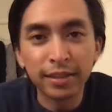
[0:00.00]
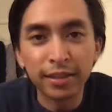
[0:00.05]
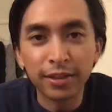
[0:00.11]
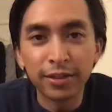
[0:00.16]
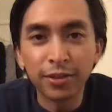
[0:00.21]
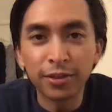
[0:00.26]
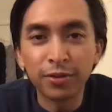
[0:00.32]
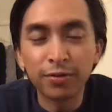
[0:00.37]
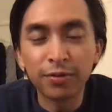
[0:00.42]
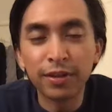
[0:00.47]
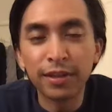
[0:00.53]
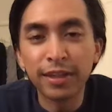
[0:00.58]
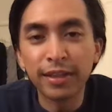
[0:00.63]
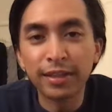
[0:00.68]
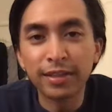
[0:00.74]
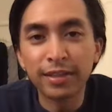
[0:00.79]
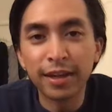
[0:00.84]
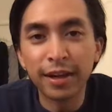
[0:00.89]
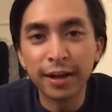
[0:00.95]
girlfriend at
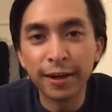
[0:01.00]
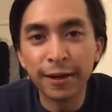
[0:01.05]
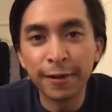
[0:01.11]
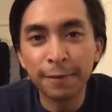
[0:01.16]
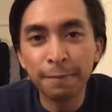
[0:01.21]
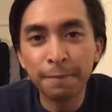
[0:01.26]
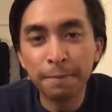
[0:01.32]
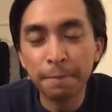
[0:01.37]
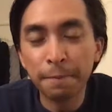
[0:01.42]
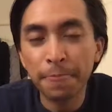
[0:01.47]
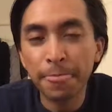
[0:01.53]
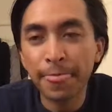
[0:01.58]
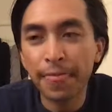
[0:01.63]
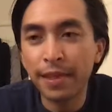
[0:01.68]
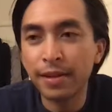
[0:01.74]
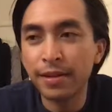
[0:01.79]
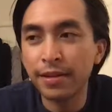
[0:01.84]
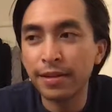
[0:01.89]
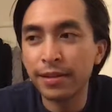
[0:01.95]
the time.
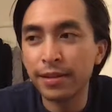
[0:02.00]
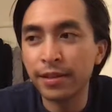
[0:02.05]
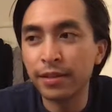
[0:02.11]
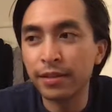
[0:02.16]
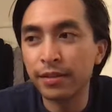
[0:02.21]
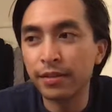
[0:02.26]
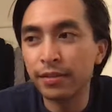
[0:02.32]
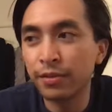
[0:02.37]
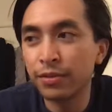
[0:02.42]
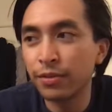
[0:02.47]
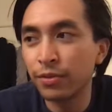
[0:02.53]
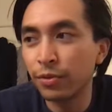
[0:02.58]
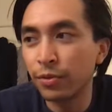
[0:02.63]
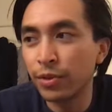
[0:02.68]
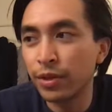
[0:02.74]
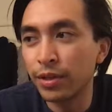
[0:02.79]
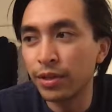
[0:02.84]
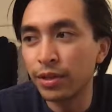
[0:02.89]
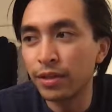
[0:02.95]
And
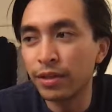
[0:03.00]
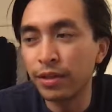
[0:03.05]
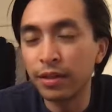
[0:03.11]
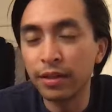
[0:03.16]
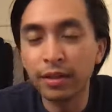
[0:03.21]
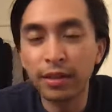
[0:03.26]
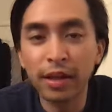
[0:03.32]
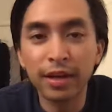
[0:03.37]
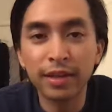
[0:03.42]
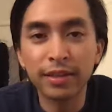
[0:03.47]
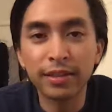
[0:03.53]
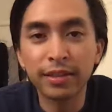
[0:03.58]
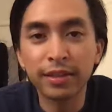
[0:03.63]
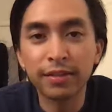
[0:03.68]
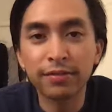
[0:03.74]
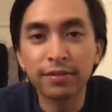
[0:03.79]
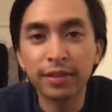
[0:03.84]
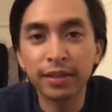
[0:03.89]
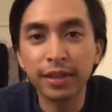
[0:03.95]
we did a lot of
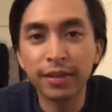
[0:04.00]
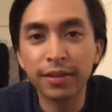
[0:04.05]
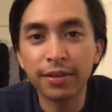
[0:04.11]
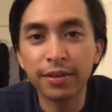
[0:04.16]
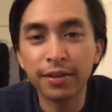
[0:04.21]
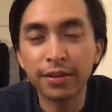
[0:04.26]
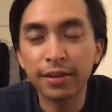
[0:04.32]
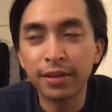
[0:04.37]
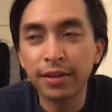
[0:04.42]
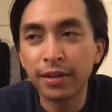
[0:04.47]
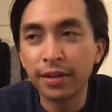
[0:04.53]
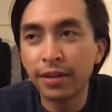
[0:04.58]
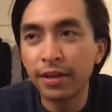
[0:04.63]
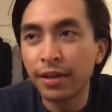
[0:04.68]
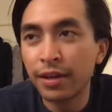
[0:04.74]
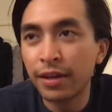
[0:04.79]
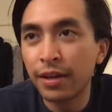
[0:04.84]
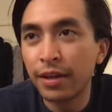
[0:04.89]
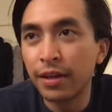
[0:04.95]
stuff together.
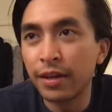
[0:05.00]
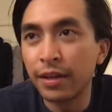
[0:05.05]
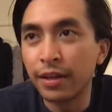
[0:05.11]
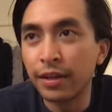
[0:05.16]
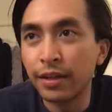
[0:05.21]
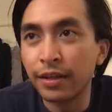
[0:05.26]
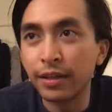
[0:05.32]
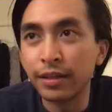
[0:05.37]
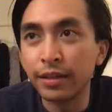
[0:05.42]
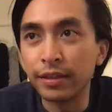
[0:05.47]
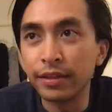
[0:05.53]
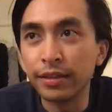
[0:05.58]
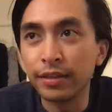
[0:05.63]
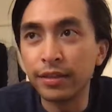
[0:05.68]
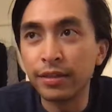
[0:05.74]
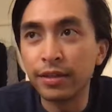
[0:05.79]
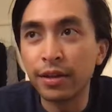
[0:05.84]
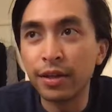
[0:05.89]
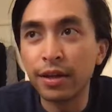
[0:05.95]
And